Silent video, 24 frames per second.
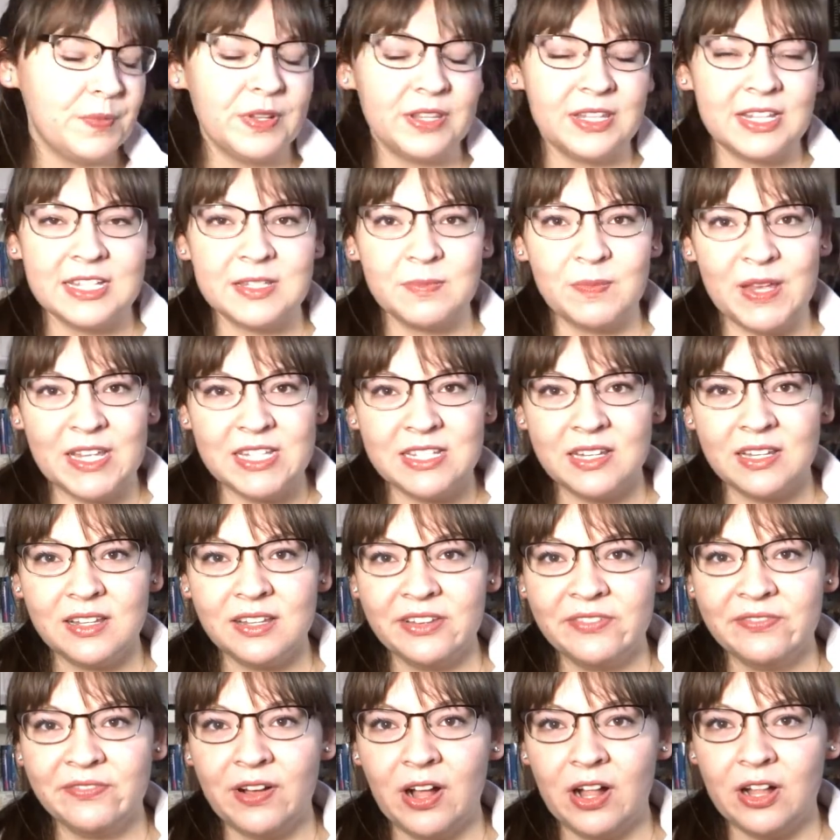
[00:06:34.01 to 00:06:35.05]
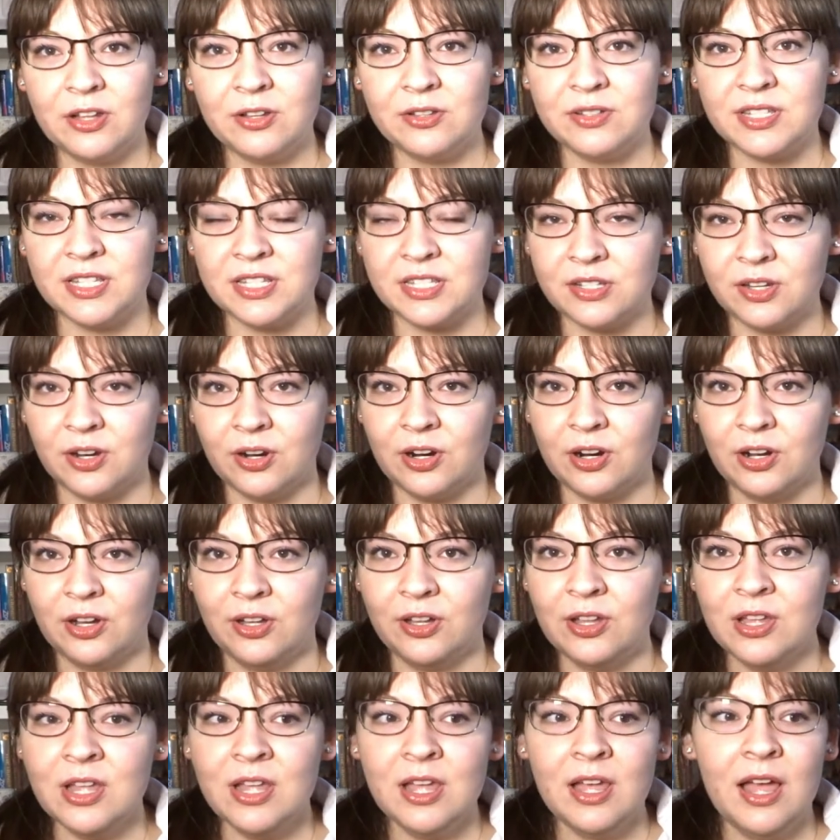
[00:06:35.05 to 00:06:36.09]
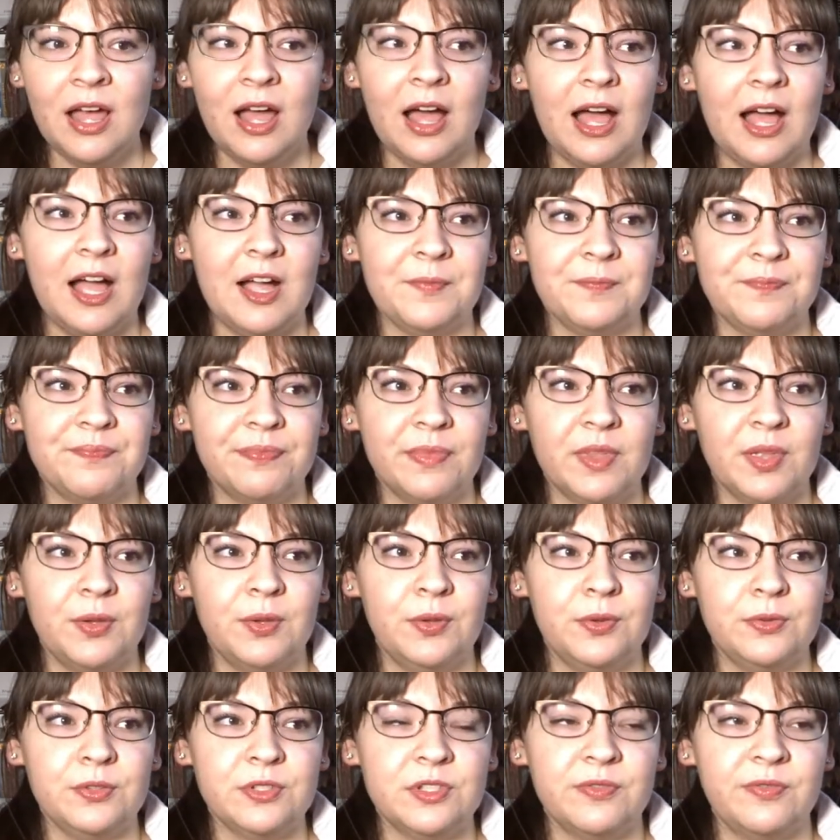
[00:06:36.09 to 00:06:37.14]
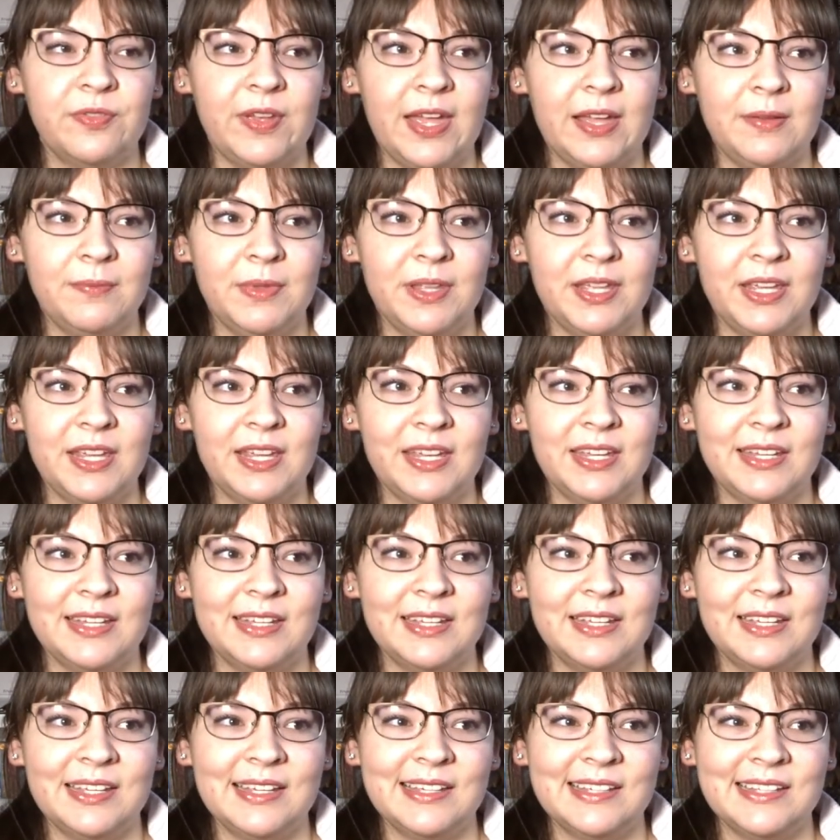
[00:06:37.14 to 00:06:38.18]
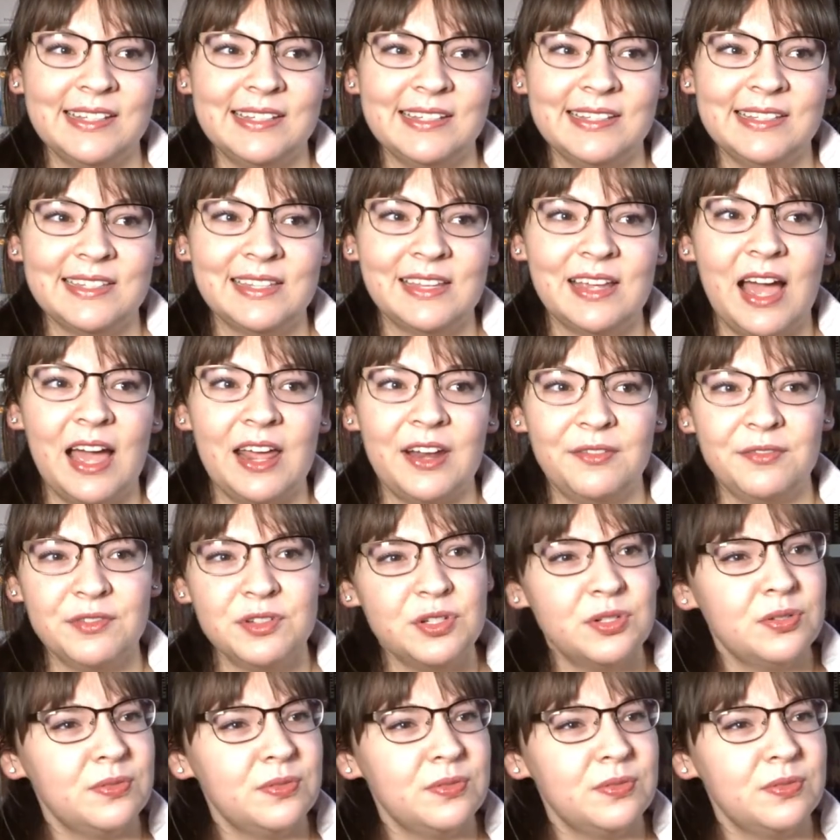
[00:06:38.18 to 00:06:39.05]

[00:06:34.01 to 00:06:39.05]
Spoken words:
But this basically follows this girl whose family is kind of